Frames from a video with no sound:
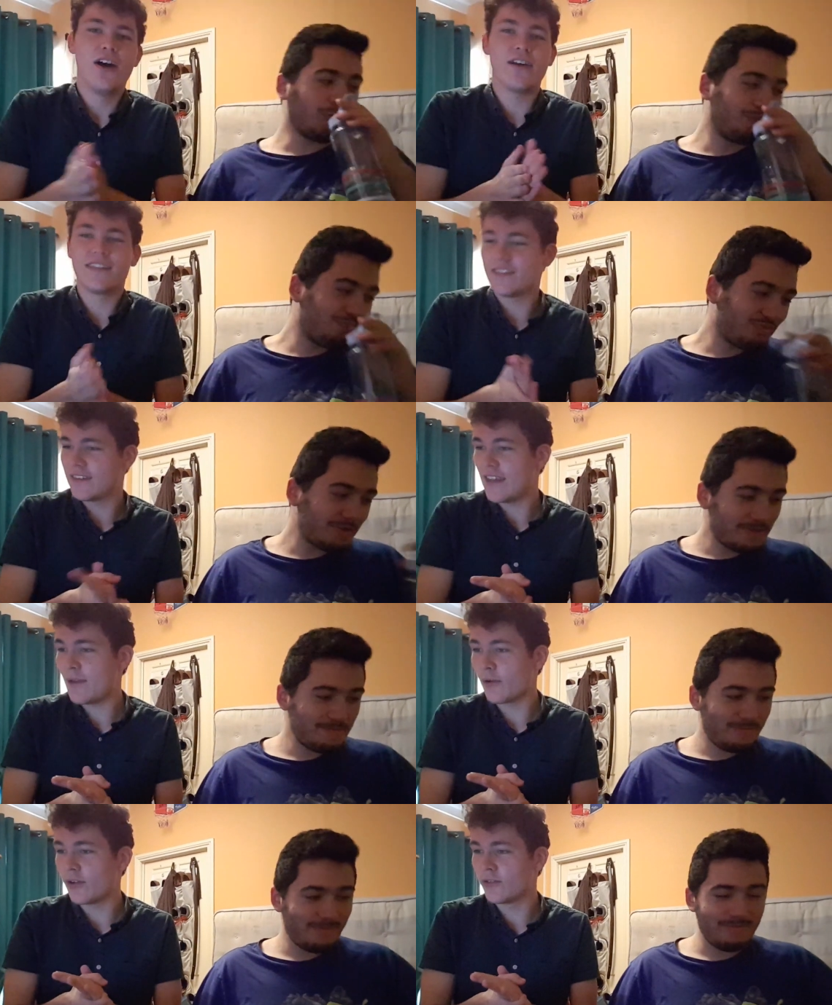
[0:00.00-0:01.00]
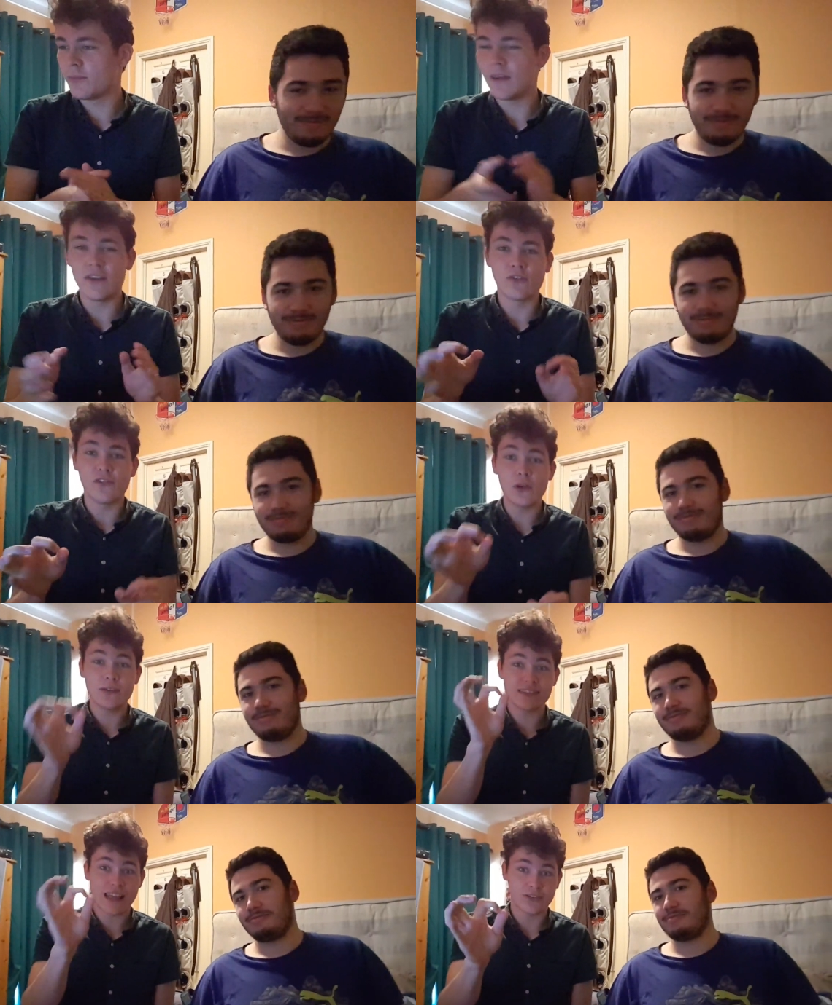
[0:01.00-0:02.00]
Speaker 1: Okay, so today we're going to be reviewing
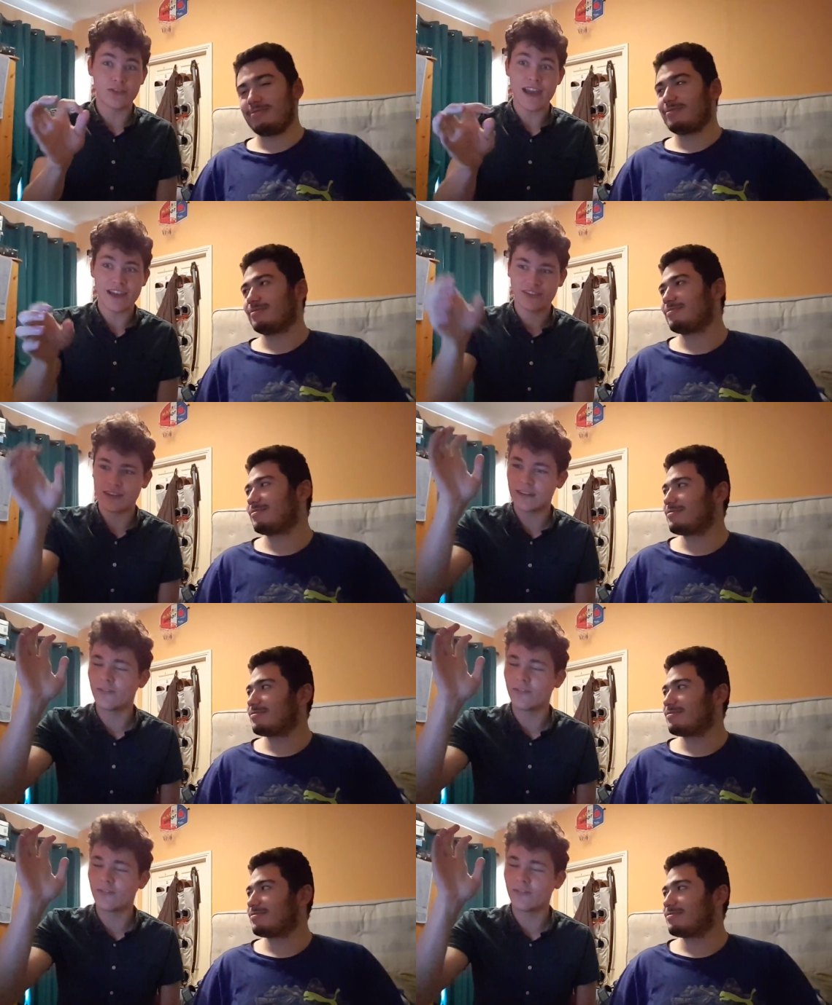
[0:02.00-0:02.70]
slash reacting.